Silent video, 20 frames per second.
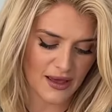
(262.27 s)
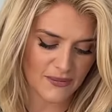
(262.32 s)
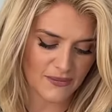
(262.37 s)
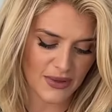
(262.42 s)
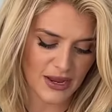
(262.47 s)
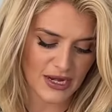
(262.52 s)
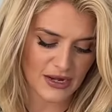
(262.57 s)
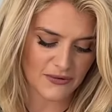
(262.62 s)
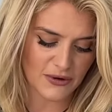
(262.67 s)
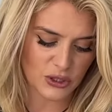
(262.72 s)

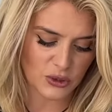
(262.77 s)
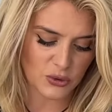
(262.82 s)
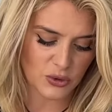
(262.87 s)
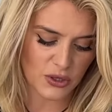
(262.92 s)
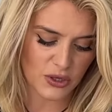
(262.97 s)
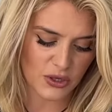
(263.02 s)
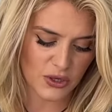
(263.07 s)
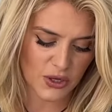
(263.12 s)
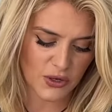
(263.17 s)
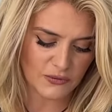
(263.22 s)
individual
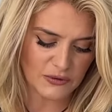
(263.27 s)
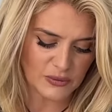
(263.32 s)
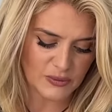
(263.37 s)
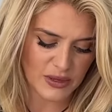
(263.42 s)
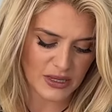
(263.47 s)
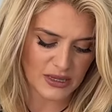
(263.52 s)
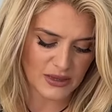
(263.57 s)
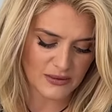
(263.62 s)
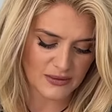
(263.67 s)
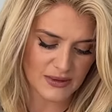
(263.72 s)
cloves,
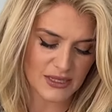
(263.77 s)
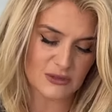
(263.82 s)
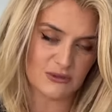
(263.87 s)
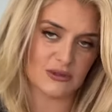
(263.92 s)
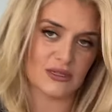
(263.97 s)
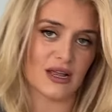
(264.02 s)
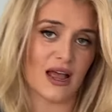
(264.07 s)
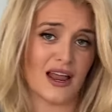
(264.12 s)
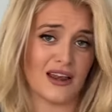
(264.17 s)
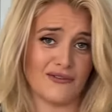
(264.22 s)
but this was
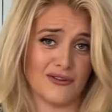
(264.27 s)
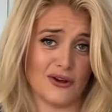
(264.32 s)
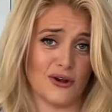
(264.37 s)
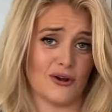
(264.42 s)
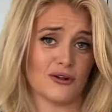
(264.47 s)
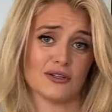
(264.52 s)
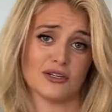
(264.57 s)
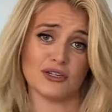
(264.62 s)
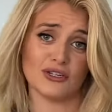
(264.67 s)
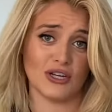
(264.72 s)
kind of a
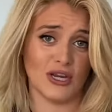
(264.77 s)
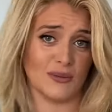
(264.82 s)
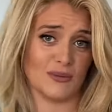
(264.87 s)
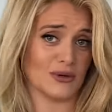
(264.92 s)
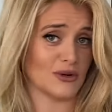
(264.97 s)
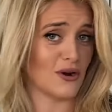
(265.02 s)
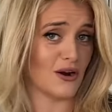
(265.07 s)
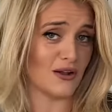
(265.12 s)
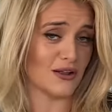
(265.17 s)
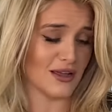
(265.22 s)
gnarly shaped
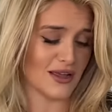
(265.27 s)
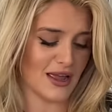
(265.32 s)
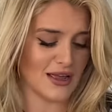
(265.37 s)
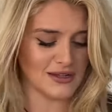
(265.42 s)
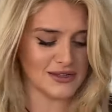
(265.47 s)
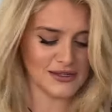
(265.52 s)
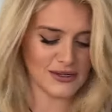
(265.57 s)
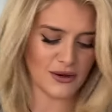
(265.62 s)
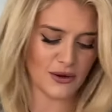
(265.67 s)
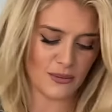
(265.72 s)
garlic
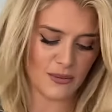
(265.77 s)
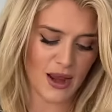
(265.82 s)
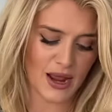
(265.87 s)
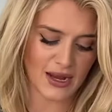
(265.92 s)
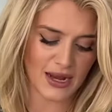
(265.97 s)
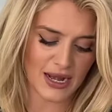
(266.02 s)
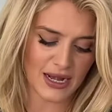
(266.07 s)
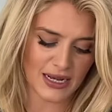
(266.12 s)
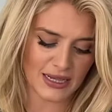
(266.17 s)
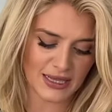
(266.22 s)
head, so I'm not
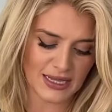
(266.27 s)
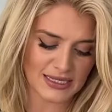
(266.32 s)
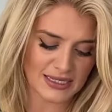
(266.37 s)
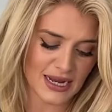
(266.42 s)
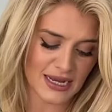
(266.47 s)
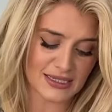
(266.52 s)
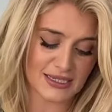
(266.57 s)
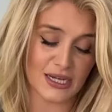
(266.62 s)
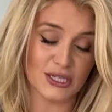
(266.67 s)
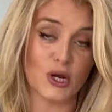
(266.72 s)
getting these
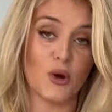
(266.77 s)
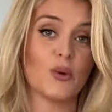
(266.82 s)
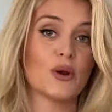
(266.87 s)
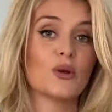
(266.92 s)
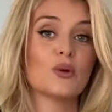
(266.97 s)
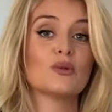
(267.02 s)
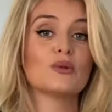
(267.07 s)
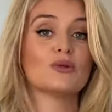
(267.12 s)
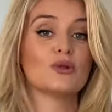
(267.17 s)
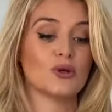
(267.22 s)
guys, and I don't want
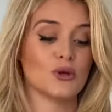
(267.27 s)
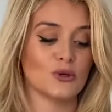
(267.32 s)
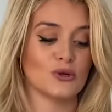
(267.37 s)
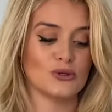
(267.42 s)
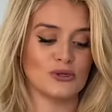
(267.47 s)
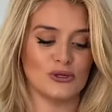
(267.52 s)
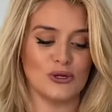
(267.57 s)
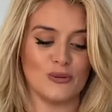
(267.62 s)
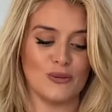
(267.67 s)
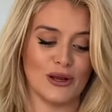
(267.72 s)
to
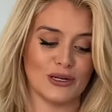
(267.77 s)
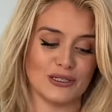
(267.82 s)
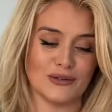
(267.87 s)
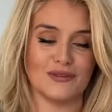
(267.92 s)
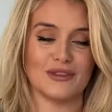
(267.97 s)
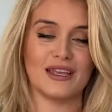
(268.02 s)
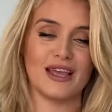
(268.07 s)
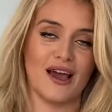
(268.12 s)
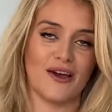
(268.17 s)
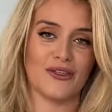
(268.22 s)
lose too much of
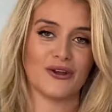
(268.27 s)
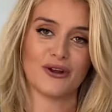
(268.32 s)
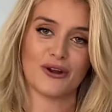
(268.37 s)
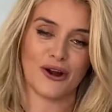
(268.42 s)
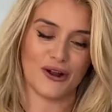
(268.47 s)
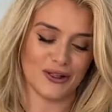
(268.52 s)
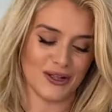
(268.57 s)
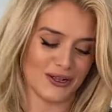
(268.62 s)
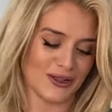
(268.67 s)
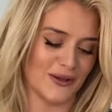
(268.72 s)
the other
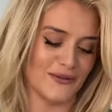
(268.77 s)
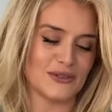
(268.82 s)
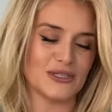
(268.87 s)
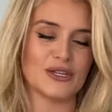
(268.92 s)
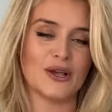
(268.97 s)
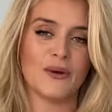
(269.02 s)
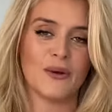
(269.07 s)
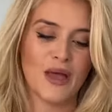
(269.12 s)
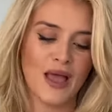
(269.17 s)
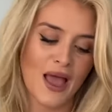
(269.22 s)
garlic cloves,
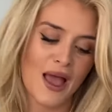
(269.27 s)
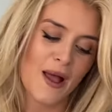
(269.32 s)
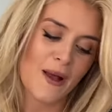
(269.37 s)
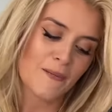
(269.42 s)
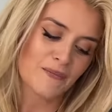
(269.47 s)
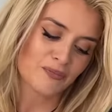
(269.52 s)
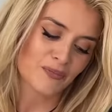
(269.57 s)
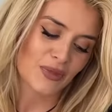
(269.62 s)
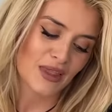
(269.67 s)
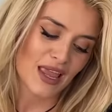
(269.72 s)
so
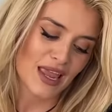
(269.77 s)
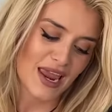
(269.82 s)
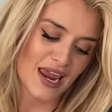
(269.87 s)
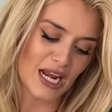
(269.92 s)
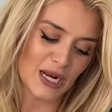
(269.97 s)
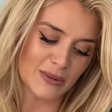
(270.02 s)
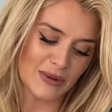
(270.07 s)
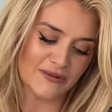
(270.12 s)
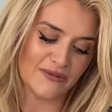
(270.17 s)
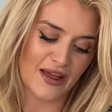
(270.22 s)

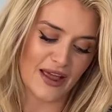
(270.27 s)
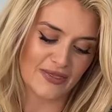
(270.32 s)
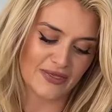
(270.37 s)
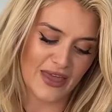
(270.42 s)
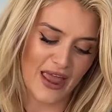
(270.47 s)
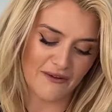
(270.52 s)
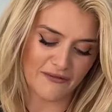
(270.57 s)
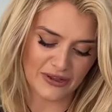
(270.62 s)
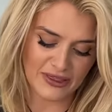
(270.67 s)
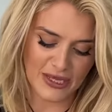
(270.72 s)
it'll be fine.
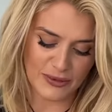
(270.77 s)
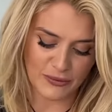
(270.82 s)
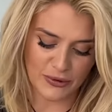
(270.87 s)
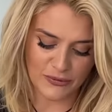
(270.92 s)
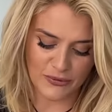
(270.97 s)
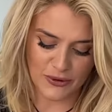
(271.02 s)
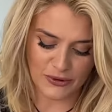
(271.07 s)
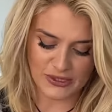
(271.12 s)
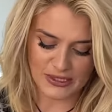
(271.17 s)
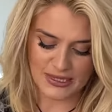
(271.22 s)
Everything will
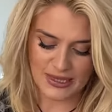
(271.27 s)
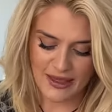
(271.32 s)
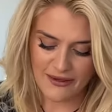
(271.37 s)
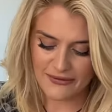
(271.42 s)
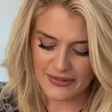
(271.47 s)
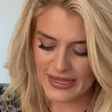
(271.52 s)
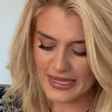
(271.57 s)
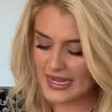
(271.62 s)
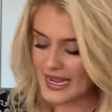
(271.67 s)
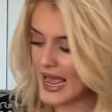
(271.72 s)
roast
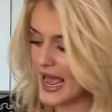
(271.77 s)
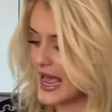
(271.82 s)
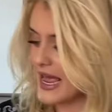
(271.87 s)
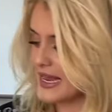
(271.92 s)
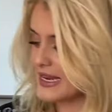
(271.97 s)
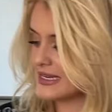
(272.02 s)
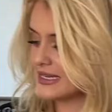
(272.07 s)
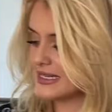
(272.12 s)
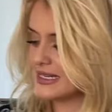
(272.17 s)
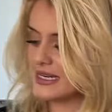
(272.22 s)
lovely
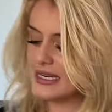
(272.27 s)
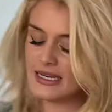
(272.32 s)
and